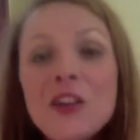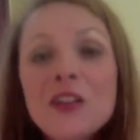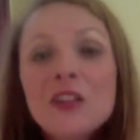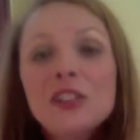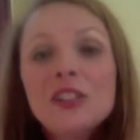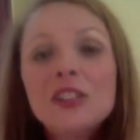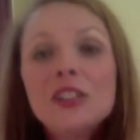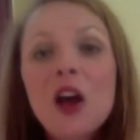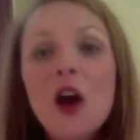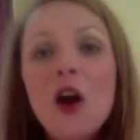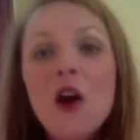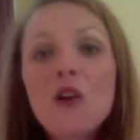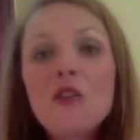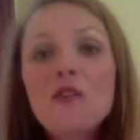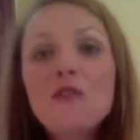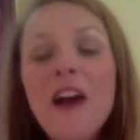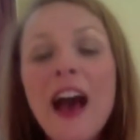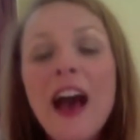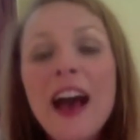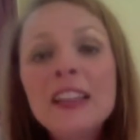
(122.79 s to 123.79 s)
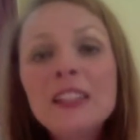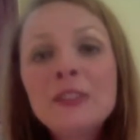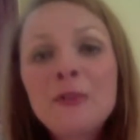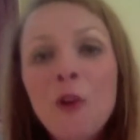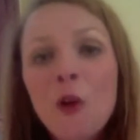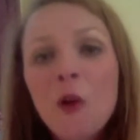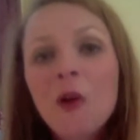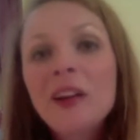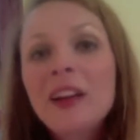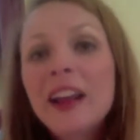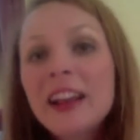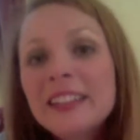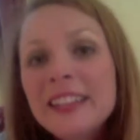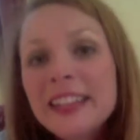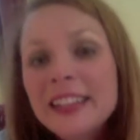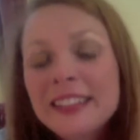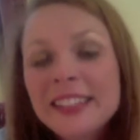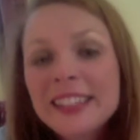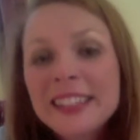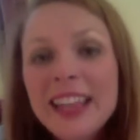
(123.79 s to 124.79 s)
So fast forward, I
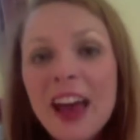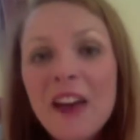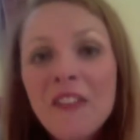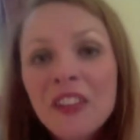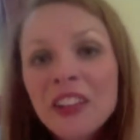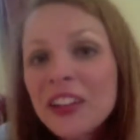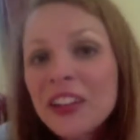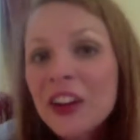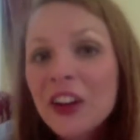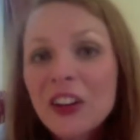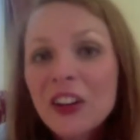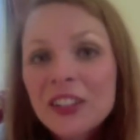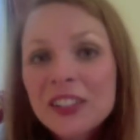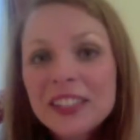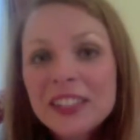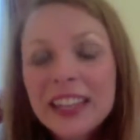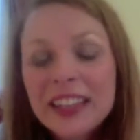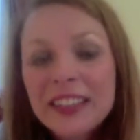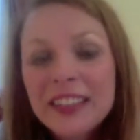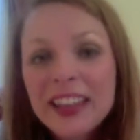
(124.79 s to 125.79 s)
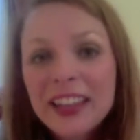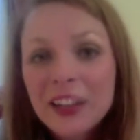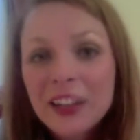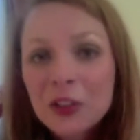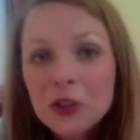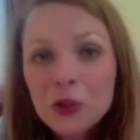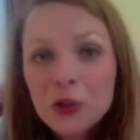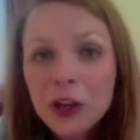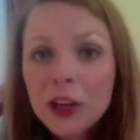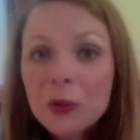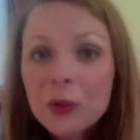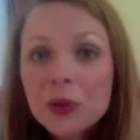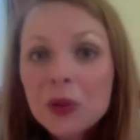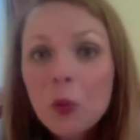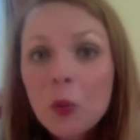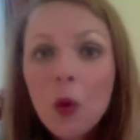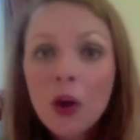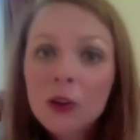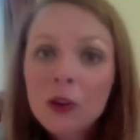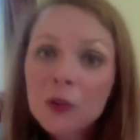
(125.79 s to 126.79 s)
did 7 years in the industry. It was a
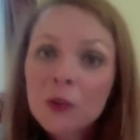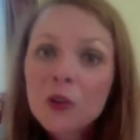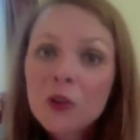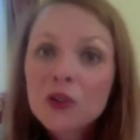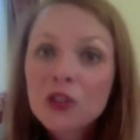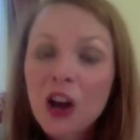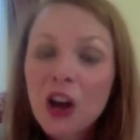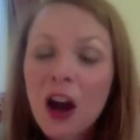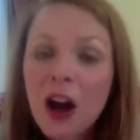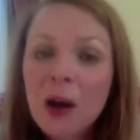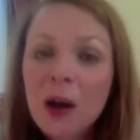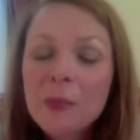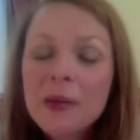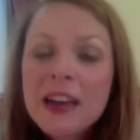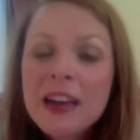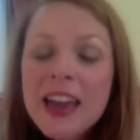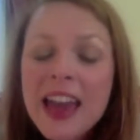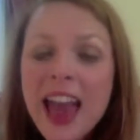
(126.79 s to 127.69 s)
wonderful job.